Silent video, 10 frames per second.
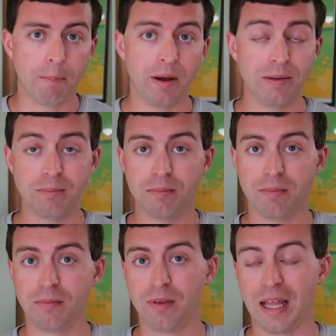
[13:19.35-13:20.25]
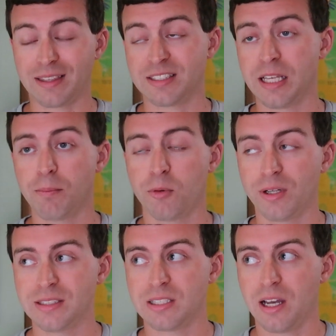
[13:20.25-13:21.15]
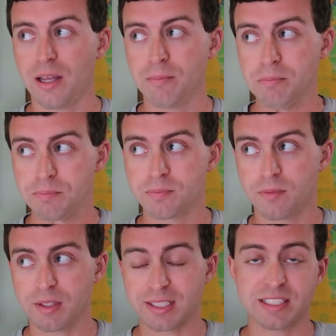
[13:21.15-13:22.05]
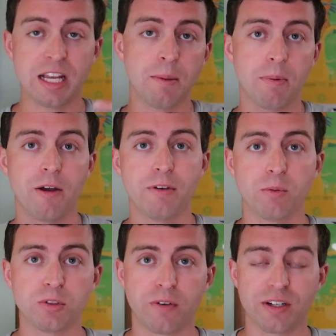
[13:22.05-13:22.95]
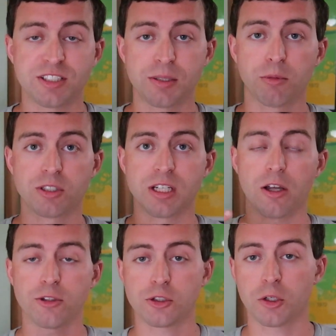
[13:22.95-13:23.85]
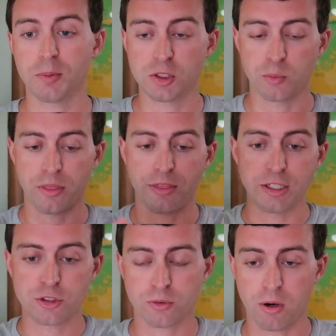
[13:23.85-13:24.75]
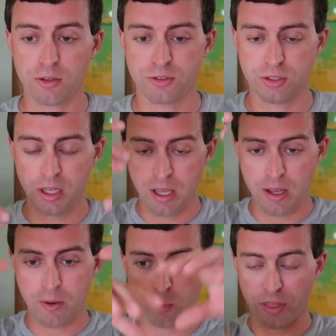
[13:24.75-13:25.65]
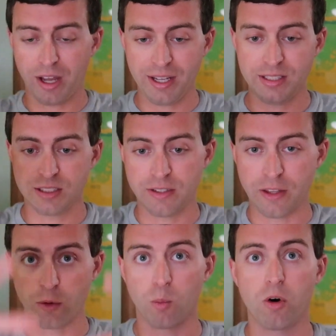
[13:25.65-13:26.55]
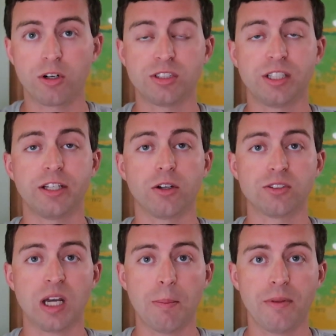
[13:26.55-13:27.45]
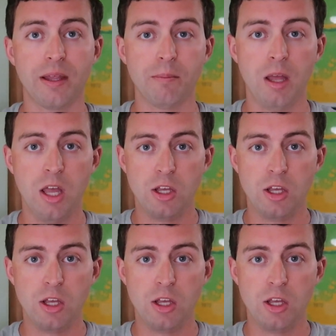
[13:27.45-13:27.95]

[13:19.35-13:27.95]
But at the same point in time, the setup of it was very similar to other tournaments, with the troughs with ice and then the water sitting on top of them.